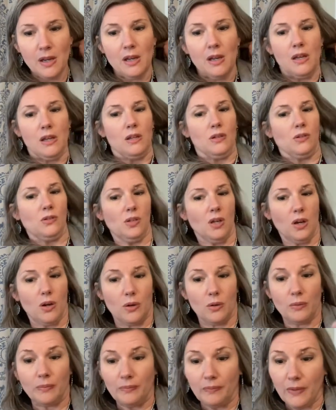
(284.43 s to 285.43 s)

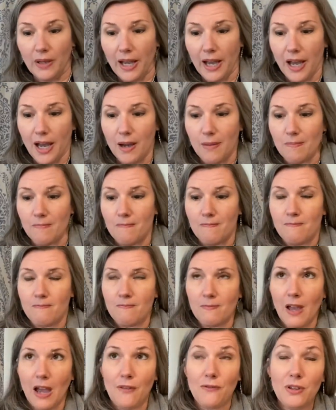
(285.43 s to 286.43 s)
So
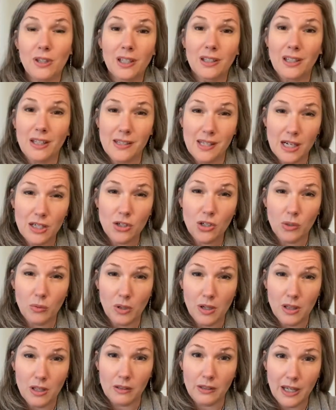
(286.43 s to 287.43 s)
I feel like that's actually one
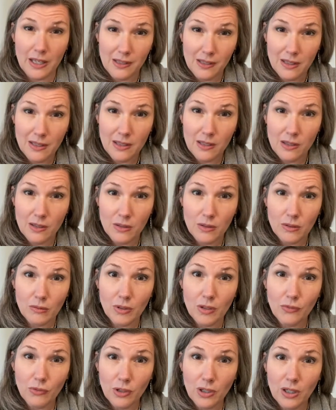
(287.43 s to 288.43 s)
of the lessons
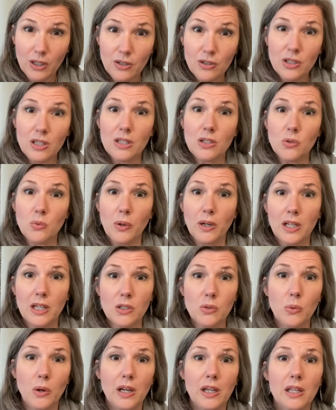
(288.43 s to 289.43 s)
we've learned in
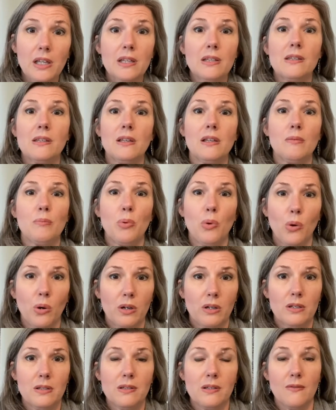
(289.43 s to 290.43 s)
2020 is the
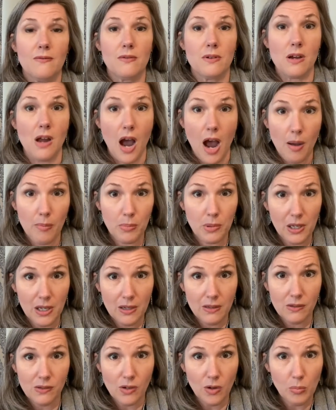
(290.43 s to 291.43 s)
importance of not being
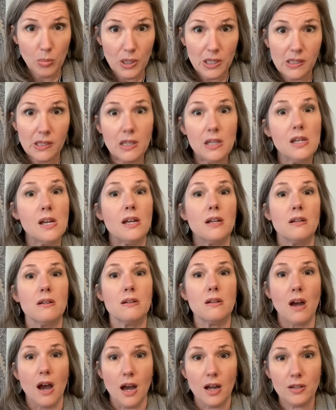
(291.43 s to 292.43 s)
so busy and
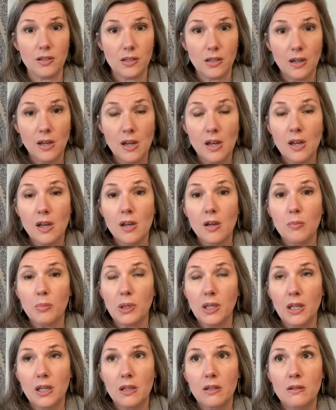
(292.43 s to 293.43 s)
not
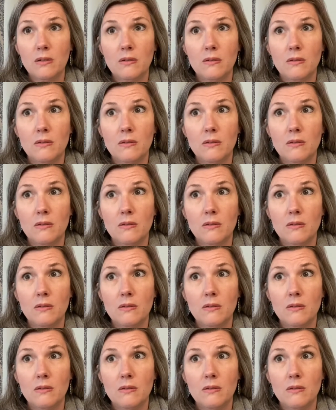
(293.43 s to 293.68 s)
being